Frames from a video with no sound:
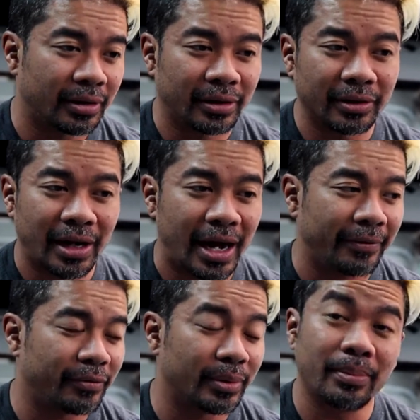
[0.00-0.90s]
good
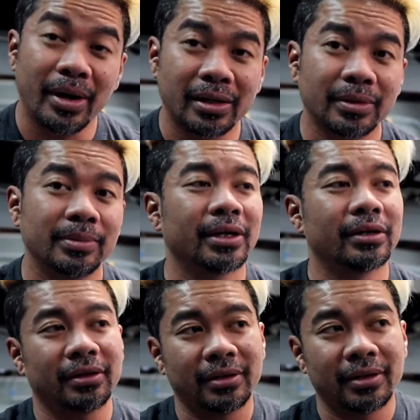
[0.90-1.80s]
height from the bottom and
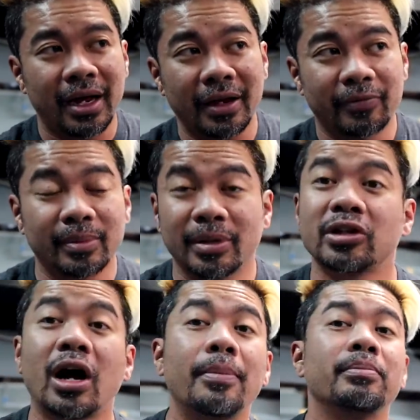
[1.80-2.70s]
good height from the
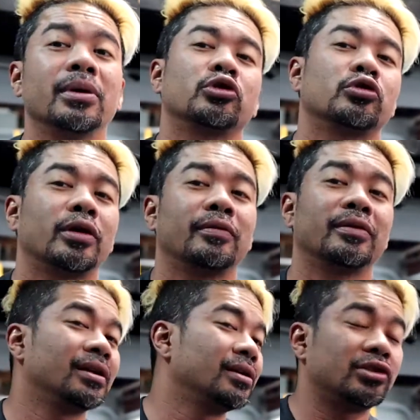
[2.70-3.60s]
top. Make sure
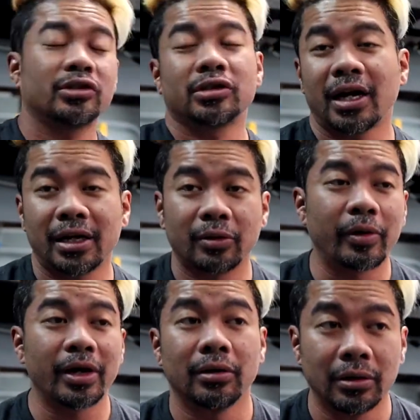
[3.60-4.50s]
everything is just kind of the
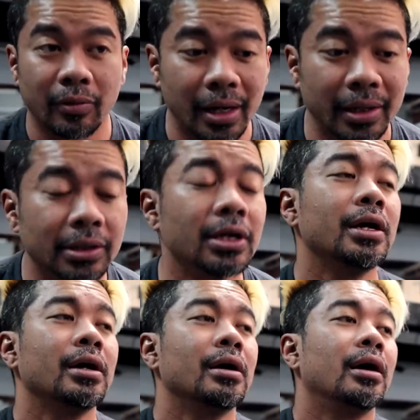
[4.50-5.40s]
way you want
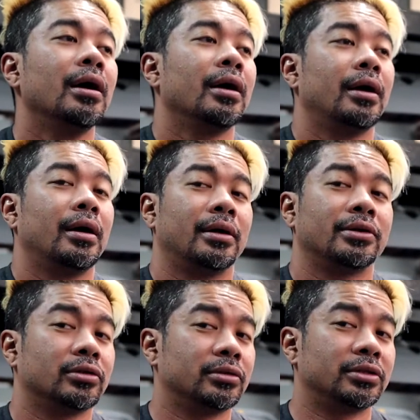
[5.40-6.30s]
it.
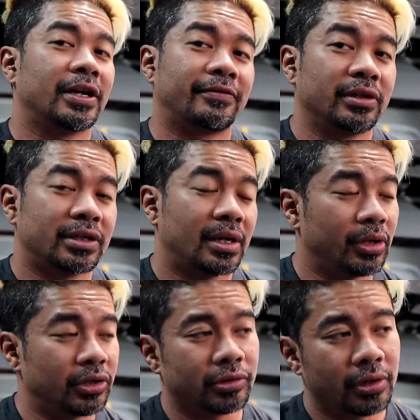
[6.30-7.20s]
So definitely tape
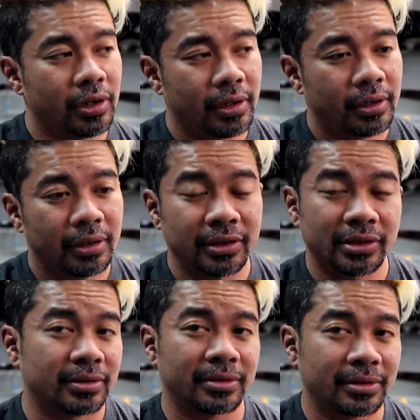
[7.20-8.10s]
measure
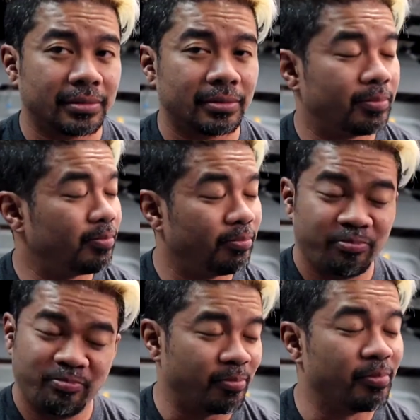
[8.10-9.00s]
is
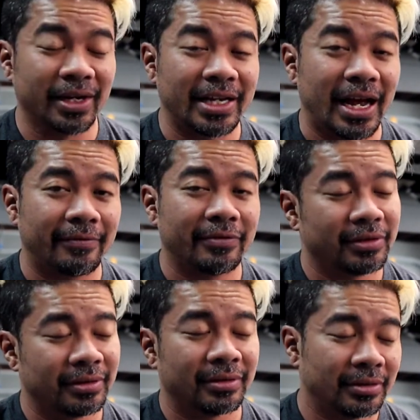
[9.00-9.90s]
must-have
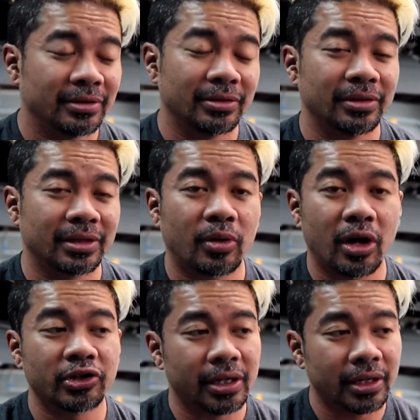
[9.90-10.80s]
to do this
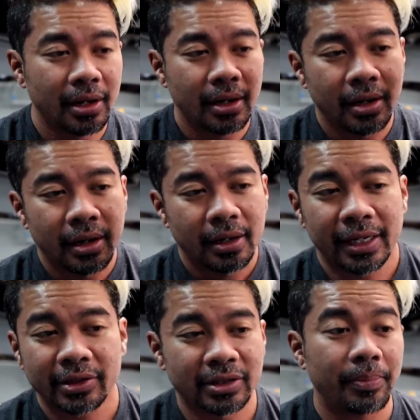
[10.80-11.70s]
project.
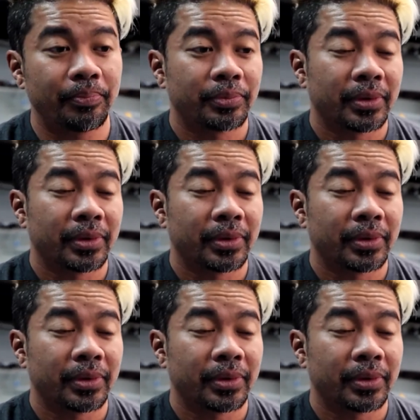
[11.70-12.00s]
Next up